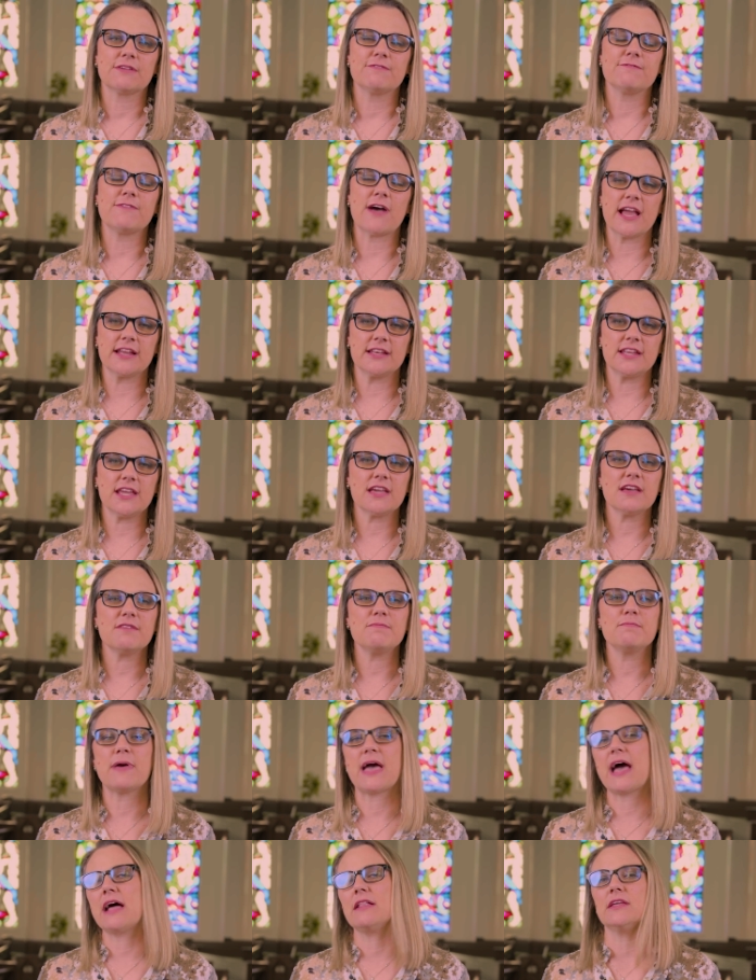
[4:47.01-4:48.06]
Finding a
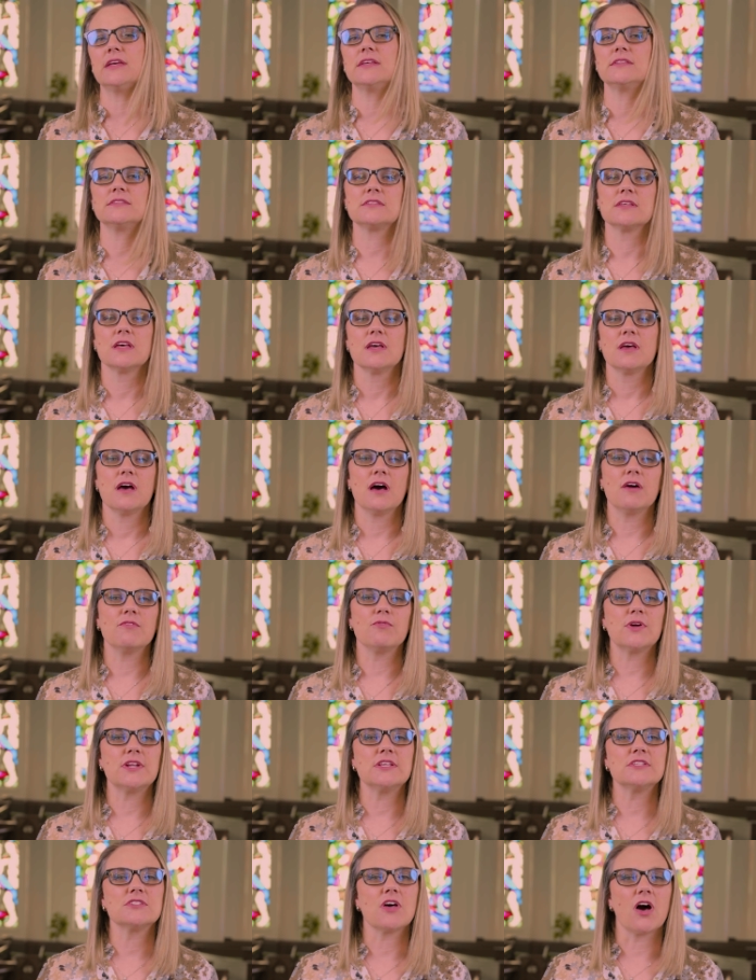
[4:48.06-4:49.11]
balance of
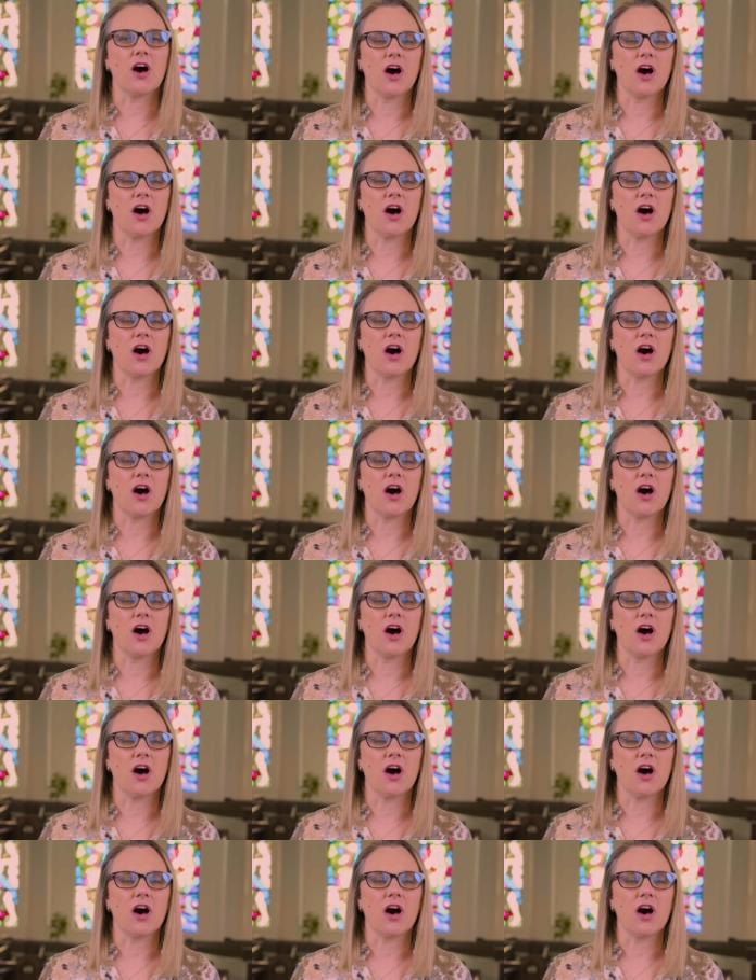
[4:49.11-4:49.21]
what is